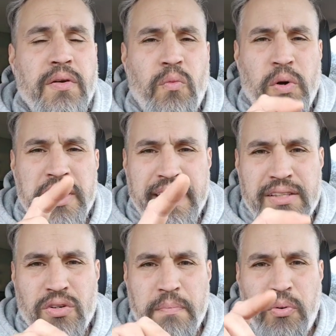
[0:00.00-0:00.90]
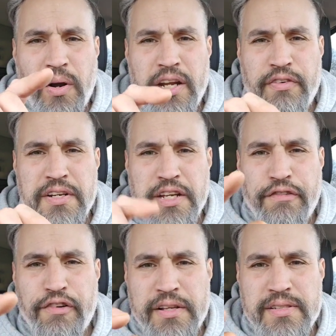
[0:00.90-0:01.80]
When you get to a point of
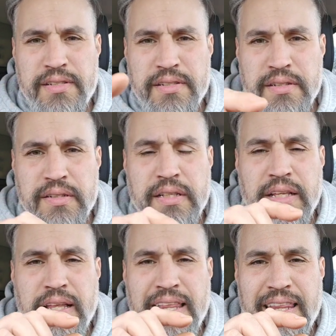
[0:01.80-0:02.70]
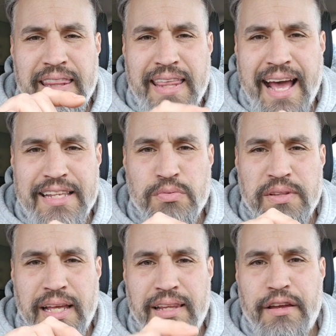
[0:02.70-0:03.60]
indifference, that's when
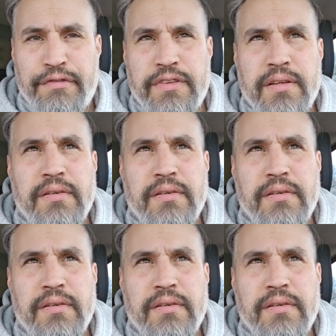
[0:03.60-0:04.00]
they lift.